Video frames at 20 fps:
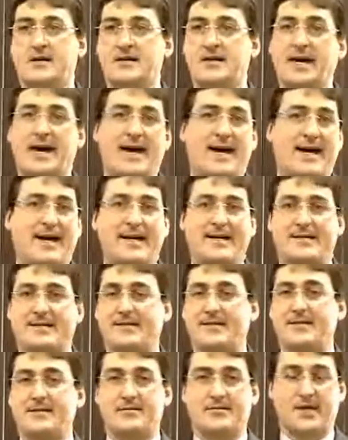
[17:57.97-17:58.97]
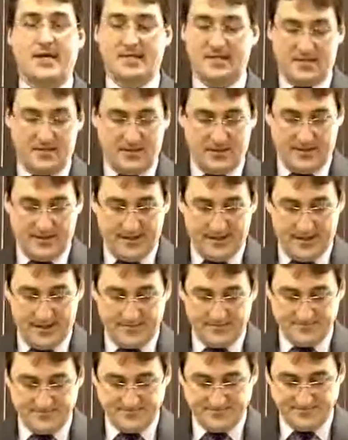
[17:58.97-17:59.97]
gas, you know, that sort of thing.
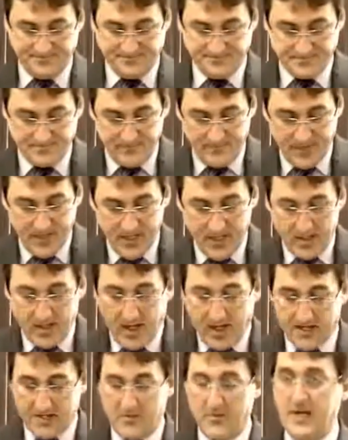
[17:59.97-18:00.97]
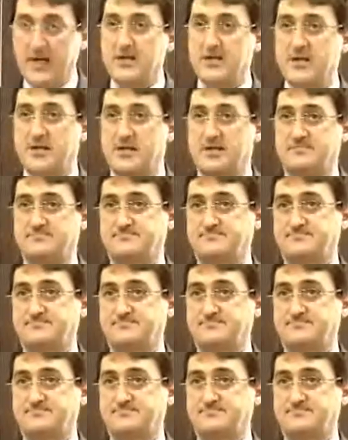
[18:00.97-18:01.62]
Lost wages.